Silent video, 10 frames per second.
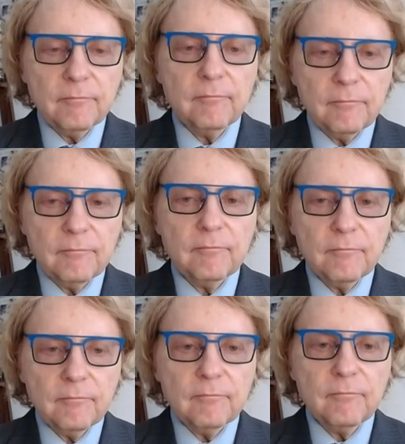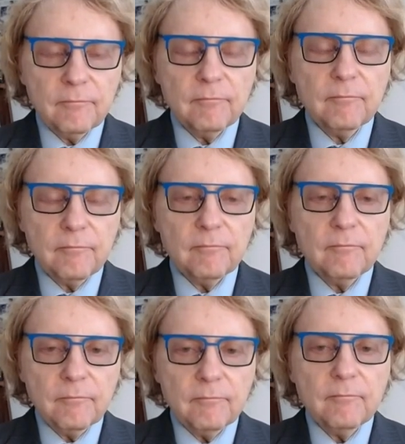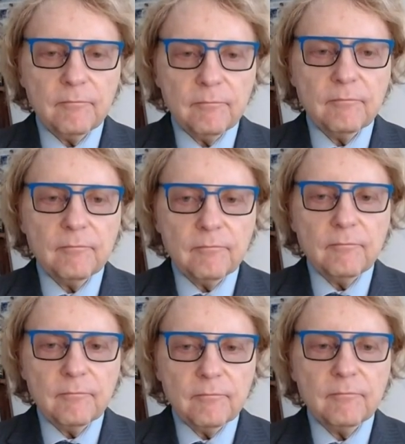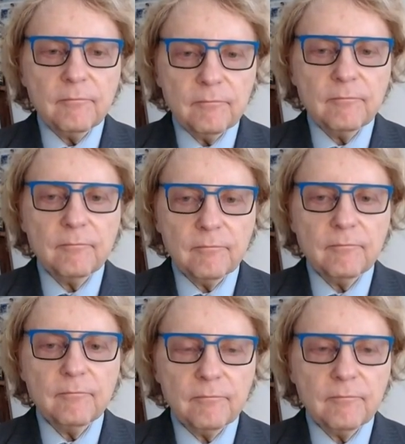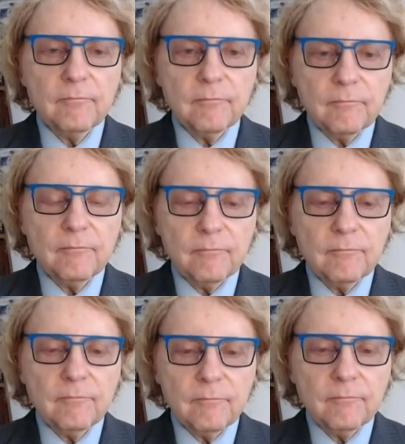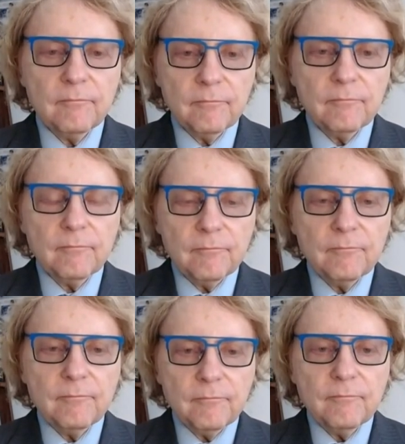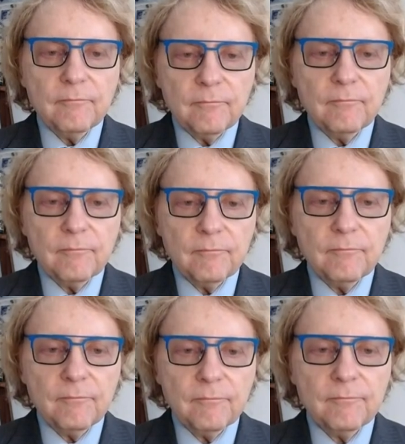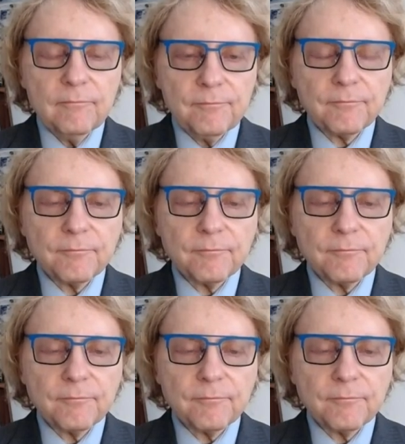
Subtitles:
[no speech]